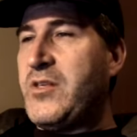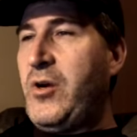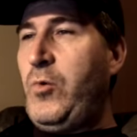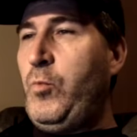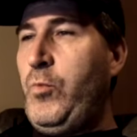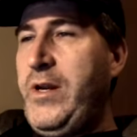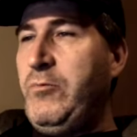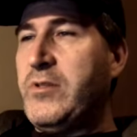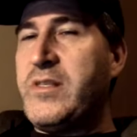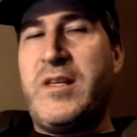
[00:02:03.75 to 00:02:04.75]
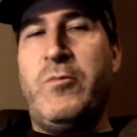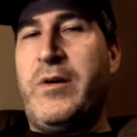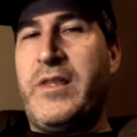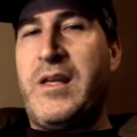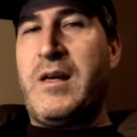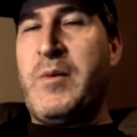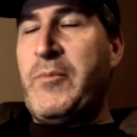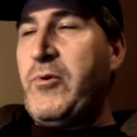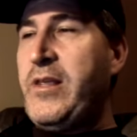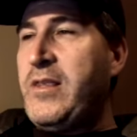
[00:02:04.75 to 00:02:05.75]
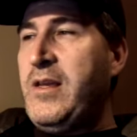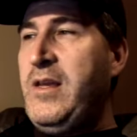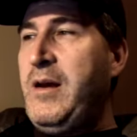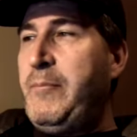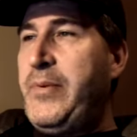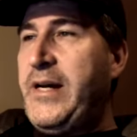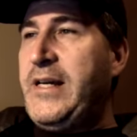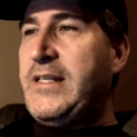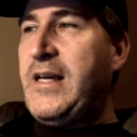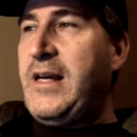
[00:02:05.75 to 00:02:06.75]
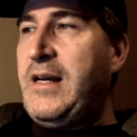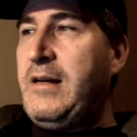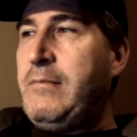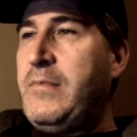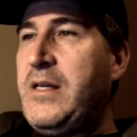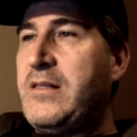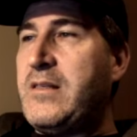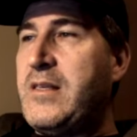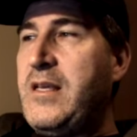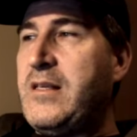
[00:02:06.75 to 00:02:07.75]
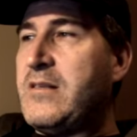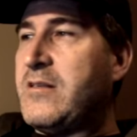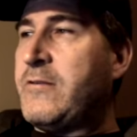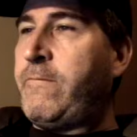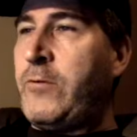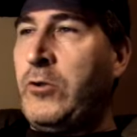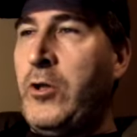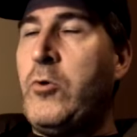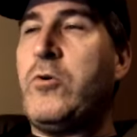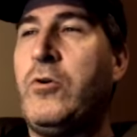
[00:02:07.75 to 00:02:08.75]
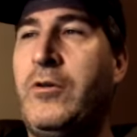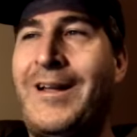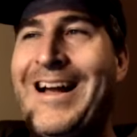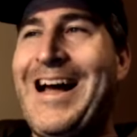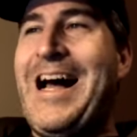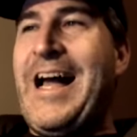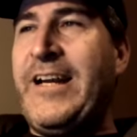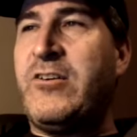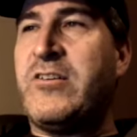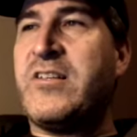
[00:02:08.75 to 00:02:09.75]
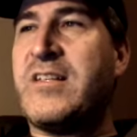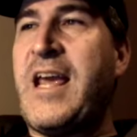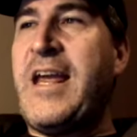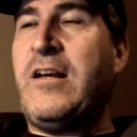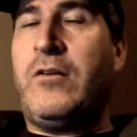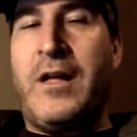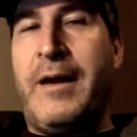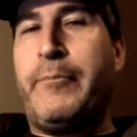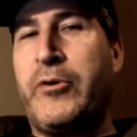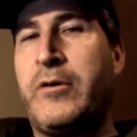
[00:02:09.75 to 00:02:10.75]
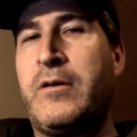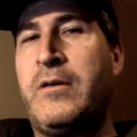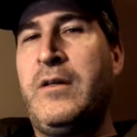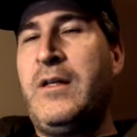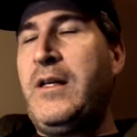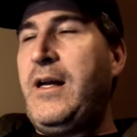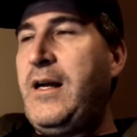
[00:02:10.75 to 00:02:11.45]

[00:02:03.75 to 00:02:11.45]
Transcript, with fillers: So we will see what they come up with, but it's for local, higher scale, upper